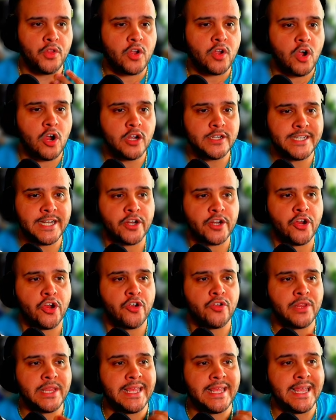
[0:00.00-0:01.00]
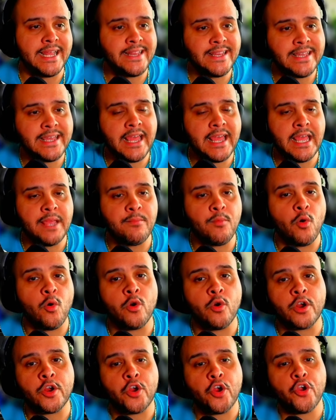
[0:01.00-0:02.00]
the cards that are currently in the game
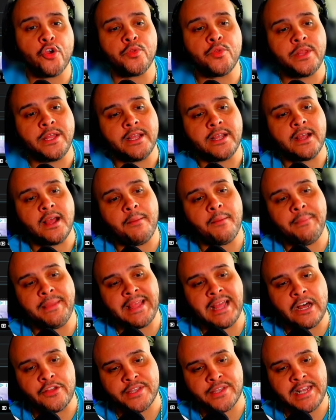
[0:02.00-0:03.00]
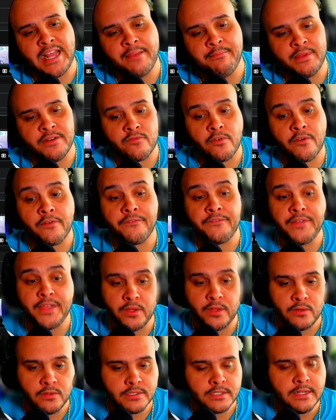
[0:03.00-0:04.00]
or currently coming out that have been
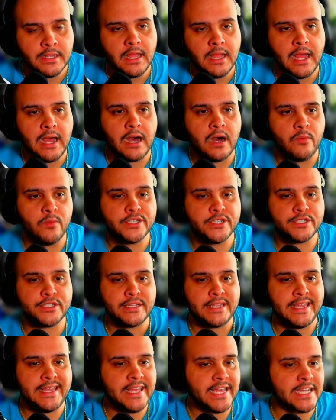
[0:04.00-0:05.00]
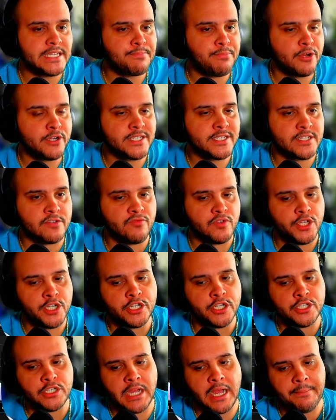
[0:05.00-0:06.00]
revealed, which Exburst does a really
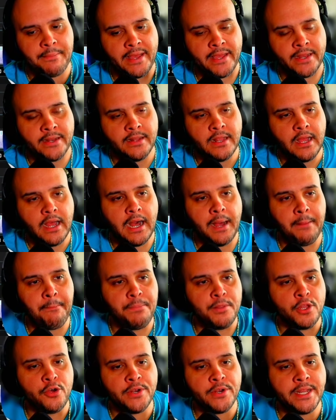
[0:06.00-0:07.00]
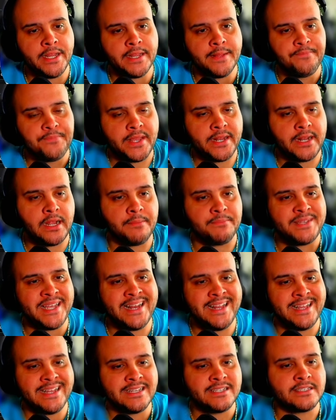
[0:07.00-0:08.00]
good job at uploading and
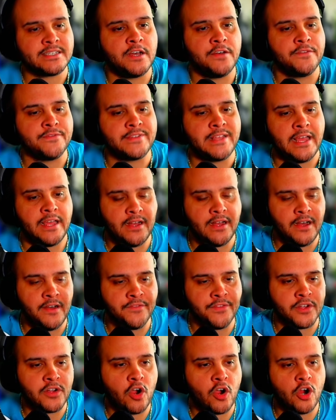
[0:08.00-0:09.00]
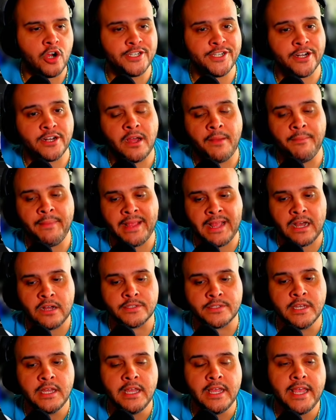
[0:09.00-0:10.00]
updating itself of the cards that are coming
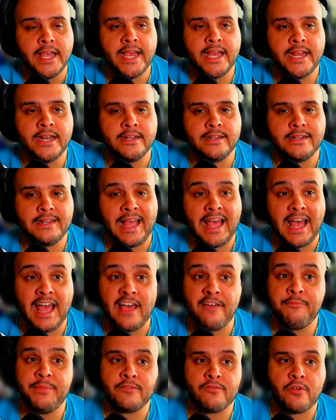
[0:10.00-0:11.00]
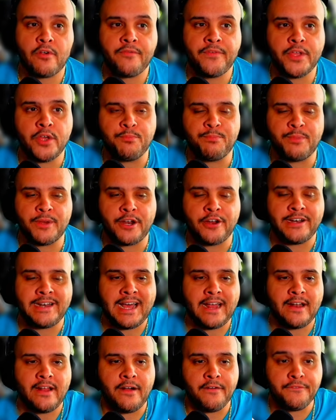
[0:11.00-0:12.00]
out and have been revealed but are
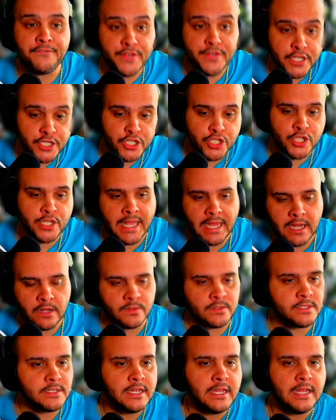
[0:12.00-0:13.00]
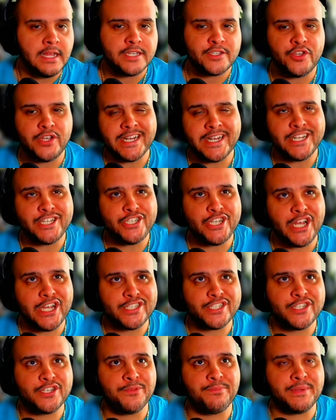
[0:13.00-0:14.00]
not officially out. So you get a
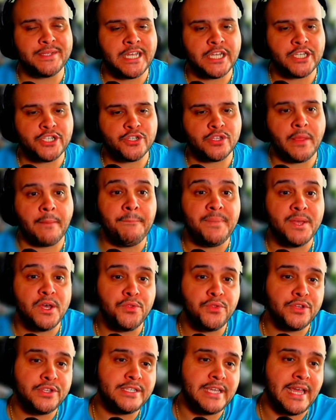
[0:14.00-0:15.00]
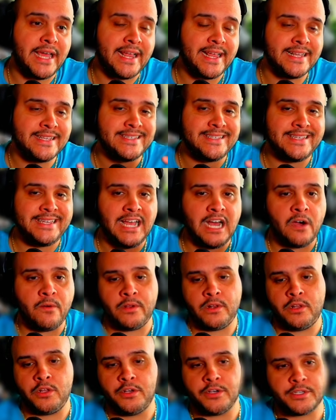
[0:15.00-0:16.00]
chance to potentially build a deck and see
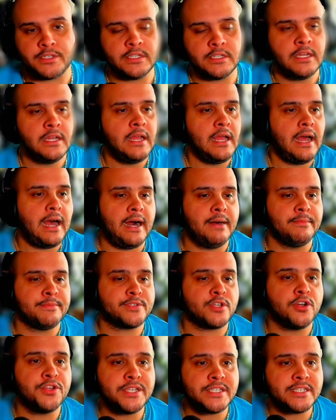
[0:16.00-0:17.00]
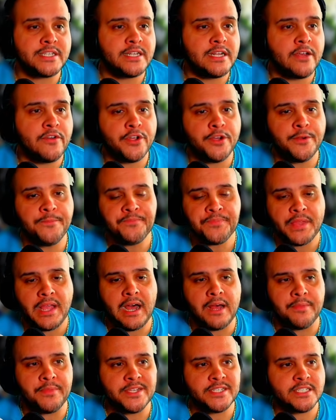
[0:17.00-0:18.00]
how it looks. So in this scenario,
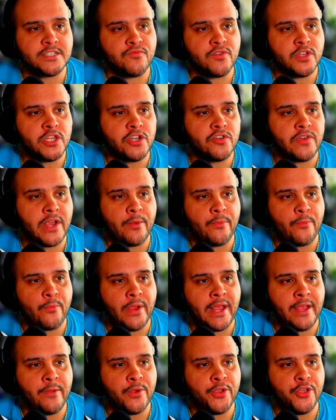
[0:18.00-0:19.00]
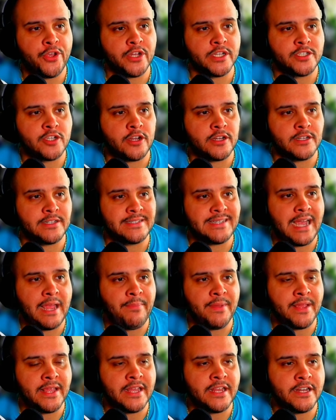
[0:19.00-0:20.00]
this is a really great way where you can start
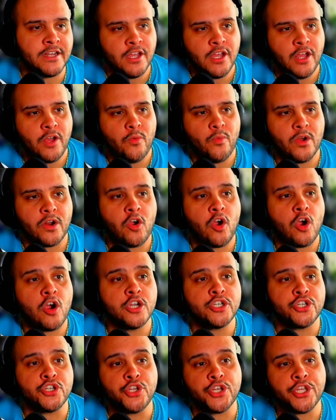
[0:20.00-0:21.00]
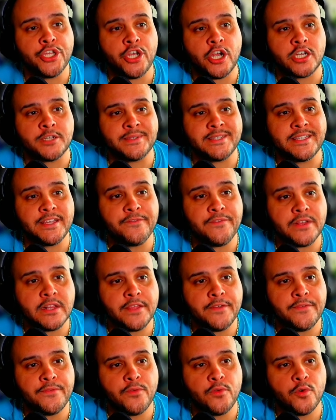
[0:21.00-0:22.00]
typing in what cards you're looking
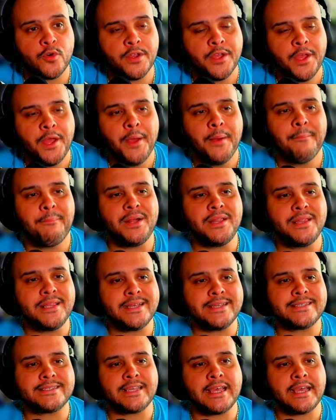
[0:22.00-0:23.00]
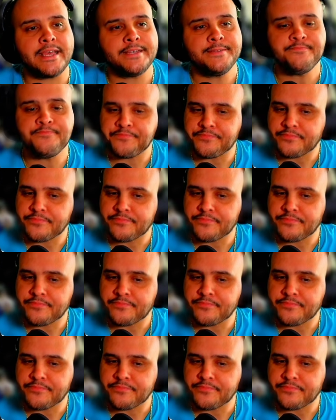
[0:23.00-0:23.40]
specifically for. But let's say